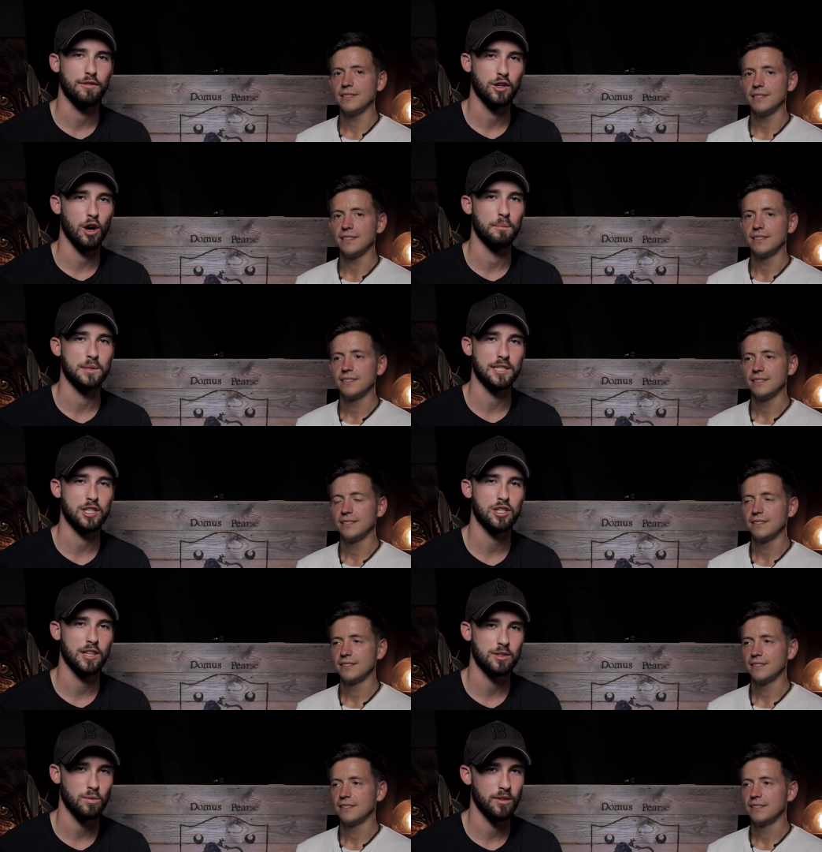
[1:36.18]
Speaker 1: for yeah. composition.
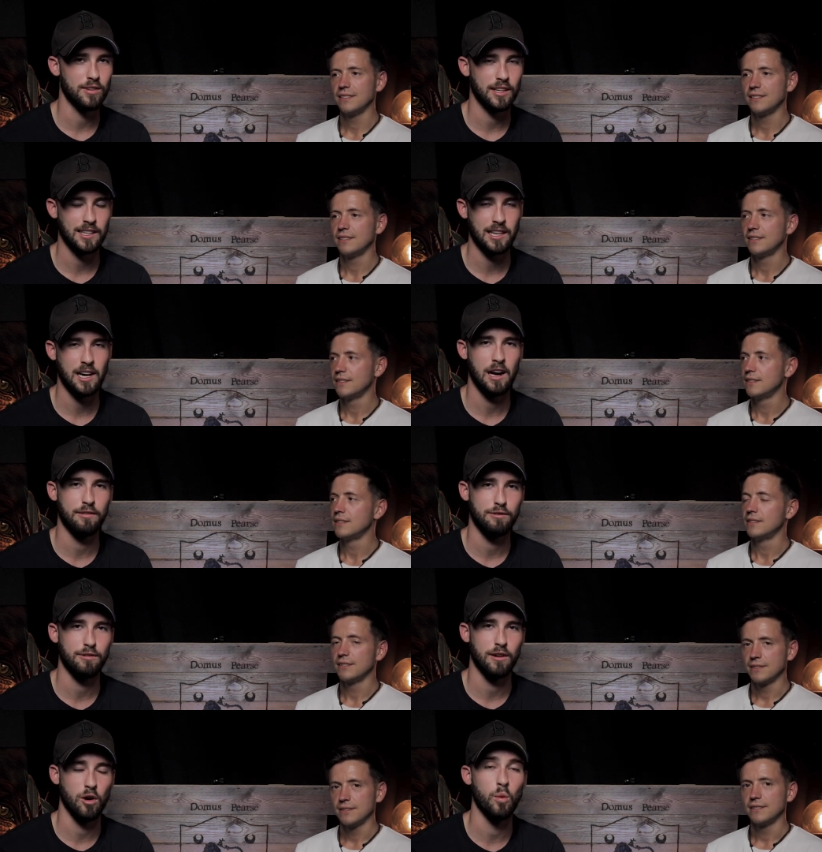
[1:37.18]
That's one thing that I've
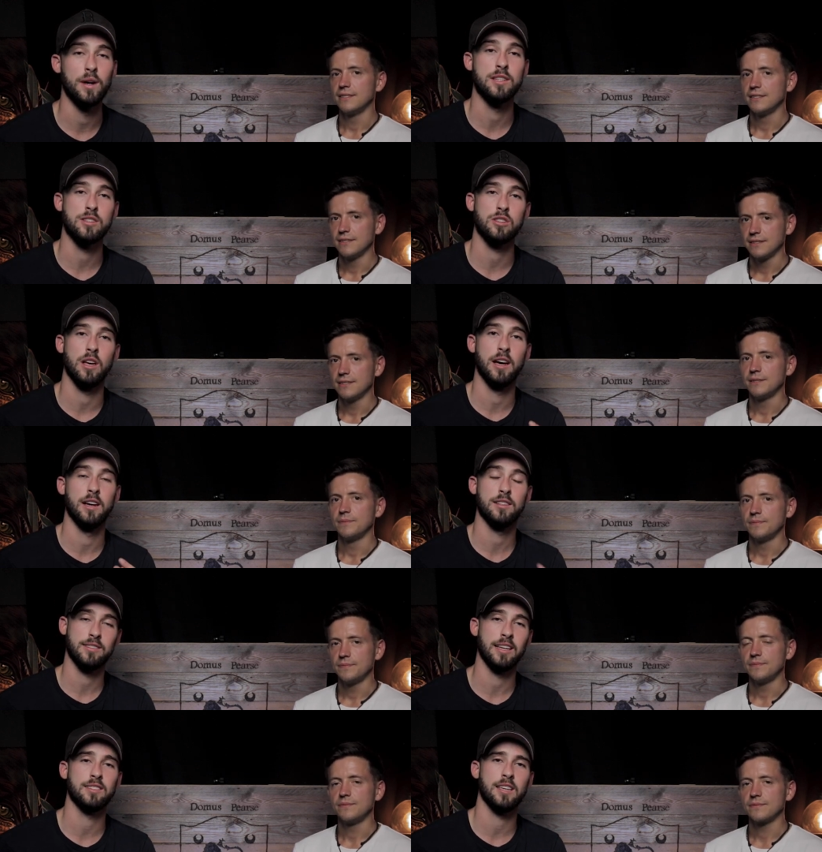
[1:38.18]
always uh,
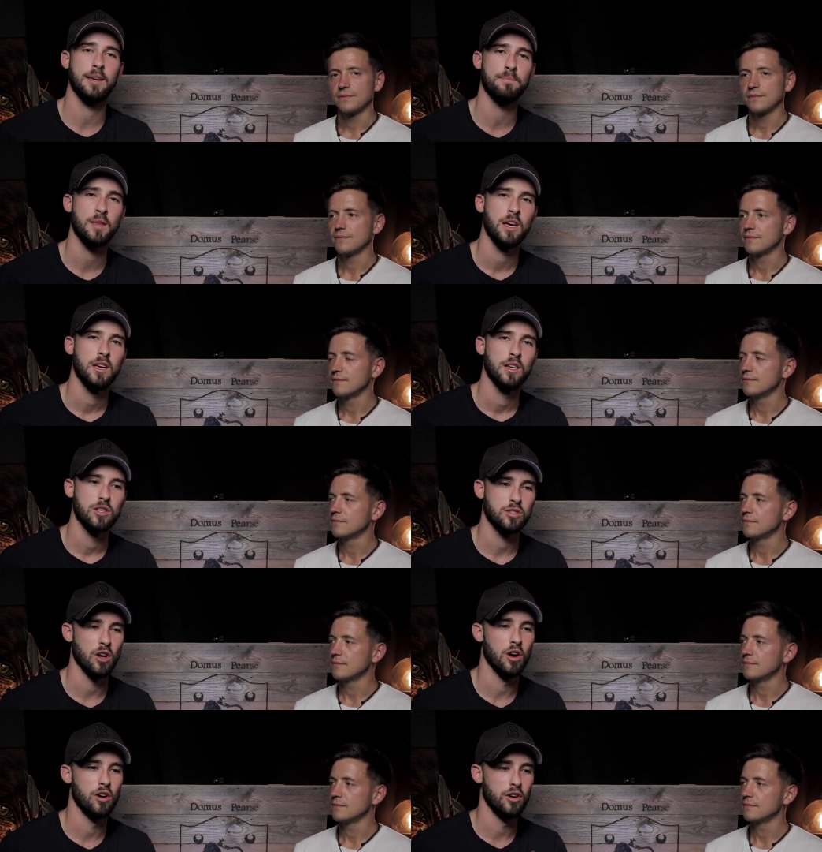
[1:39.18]
said to him.
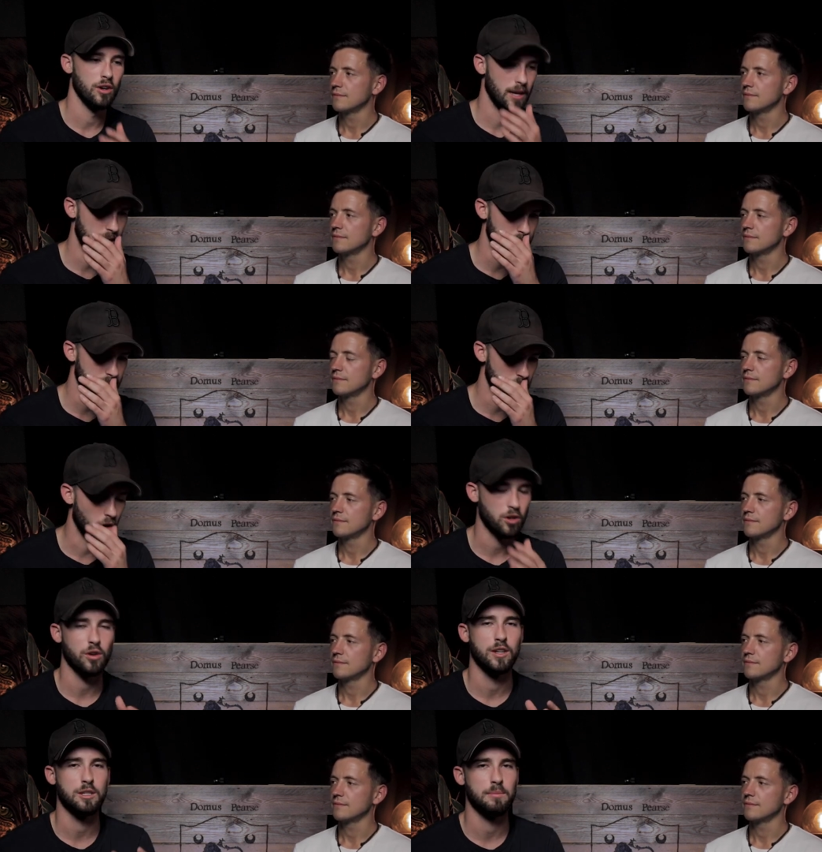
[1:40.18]
So he's not
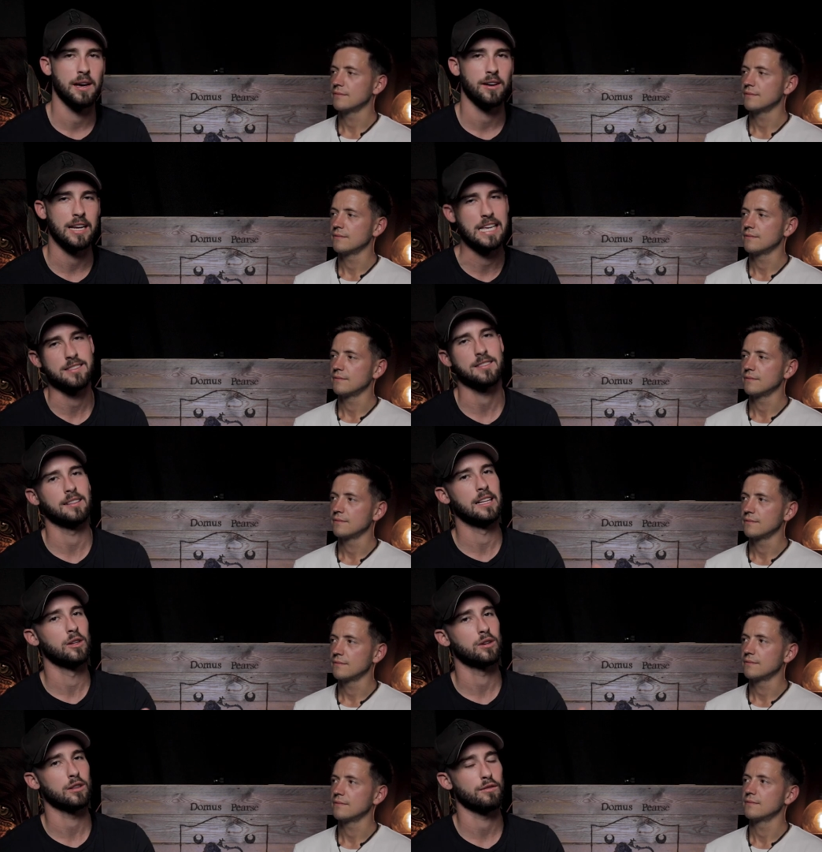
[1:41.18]
going to be able to instantly
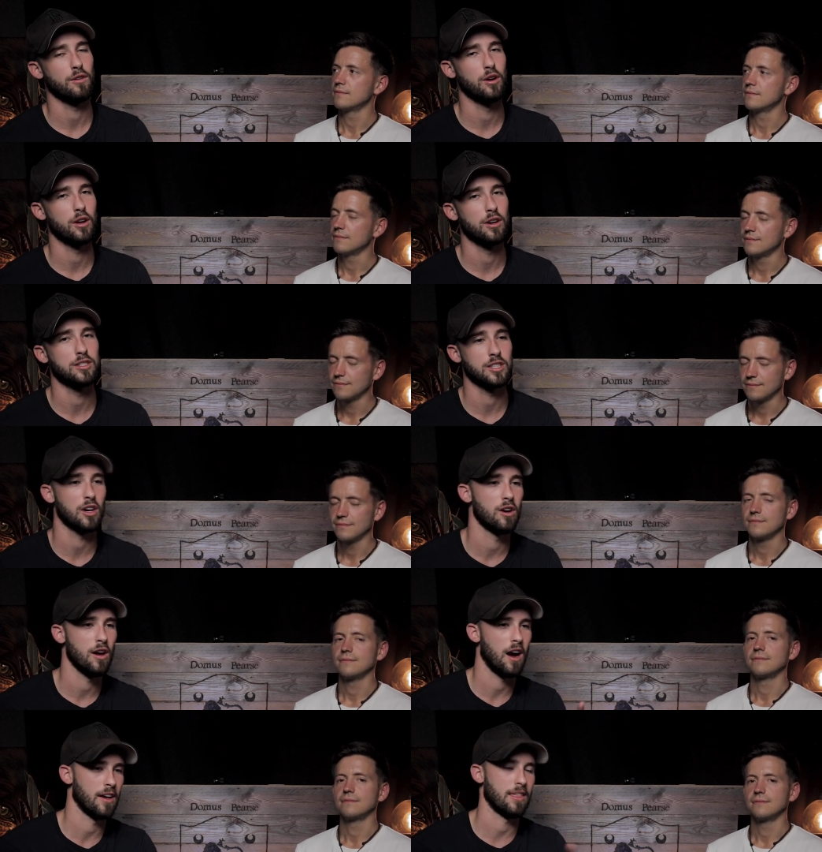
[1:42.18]
look at the photos and go,
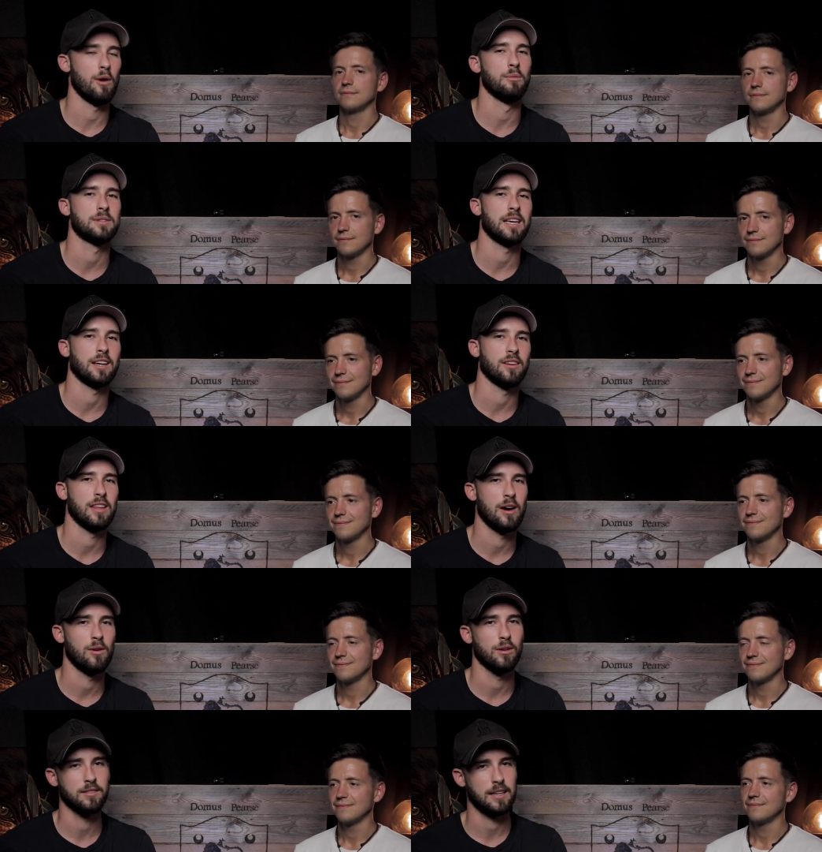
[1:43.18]
that one was taken on that
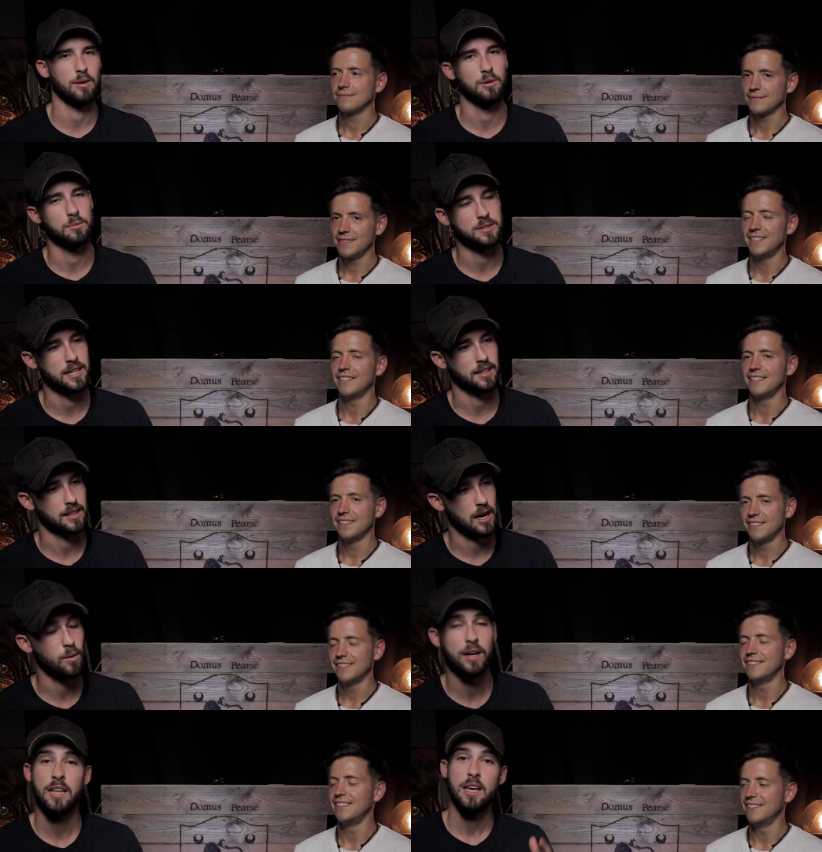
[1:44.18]
one, that one was yeah. taken on that
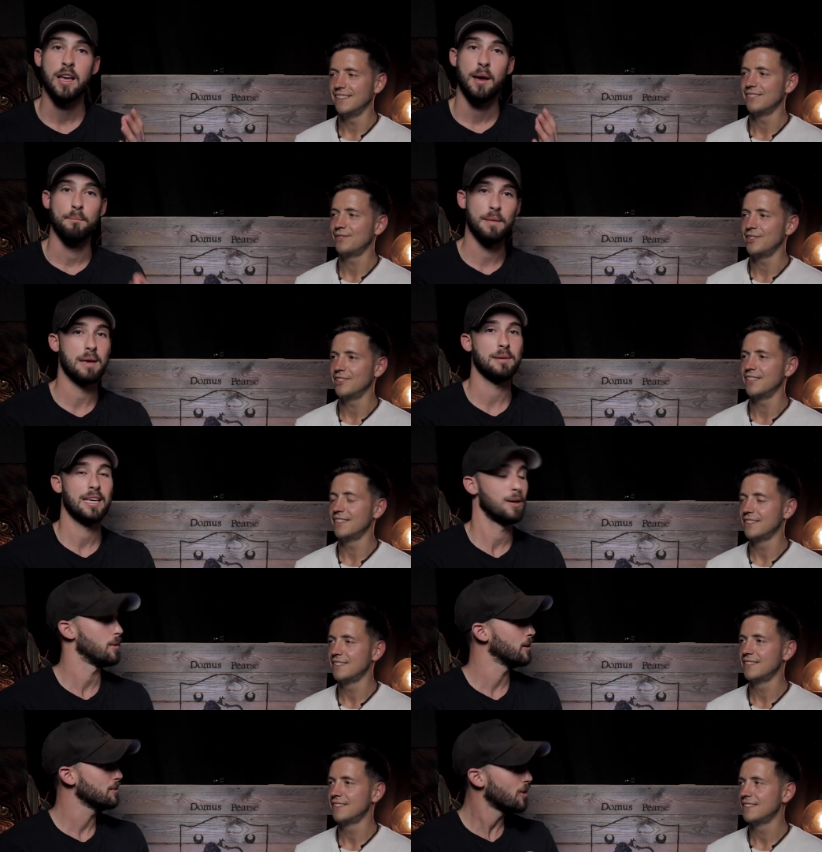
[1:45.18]
one. Yeah. Maybe he
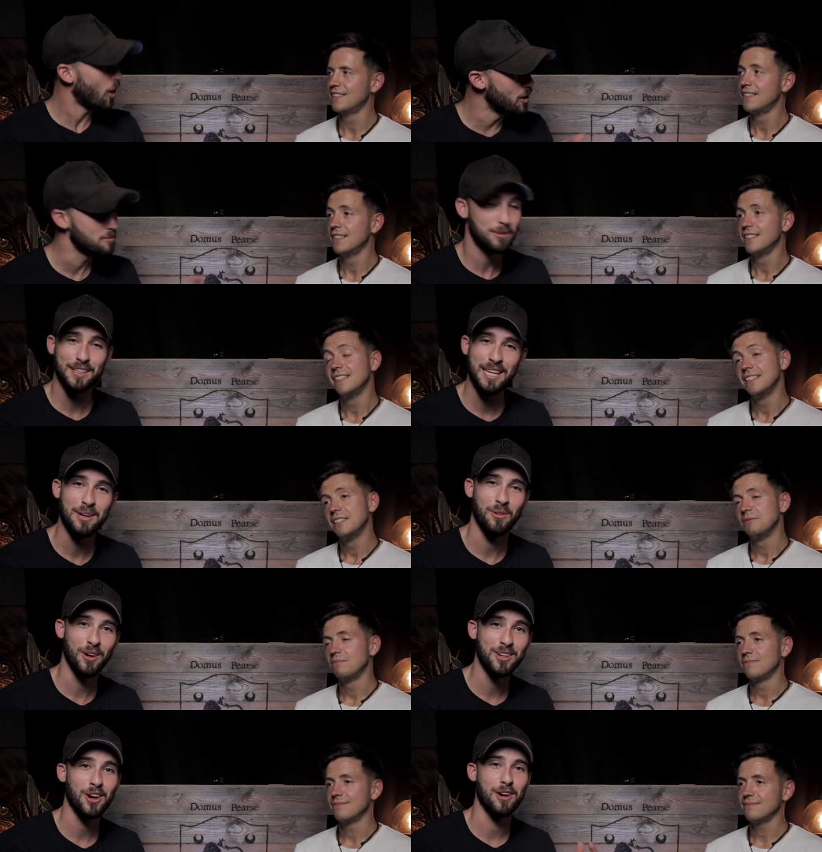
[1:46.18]
will, hopefully he
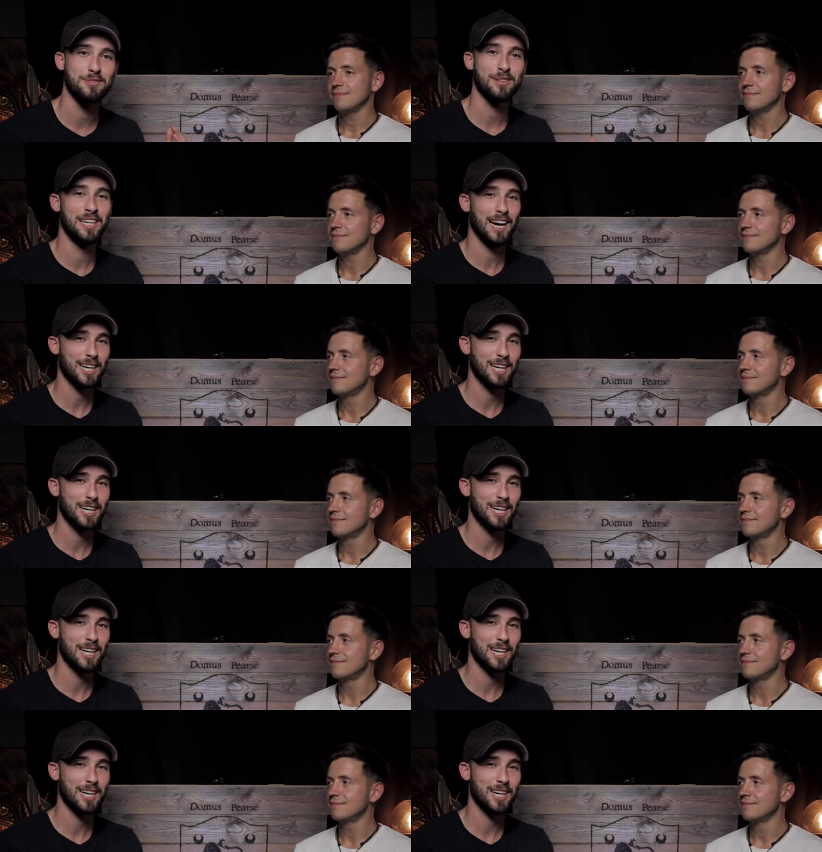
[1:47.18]
won't. Hopefully I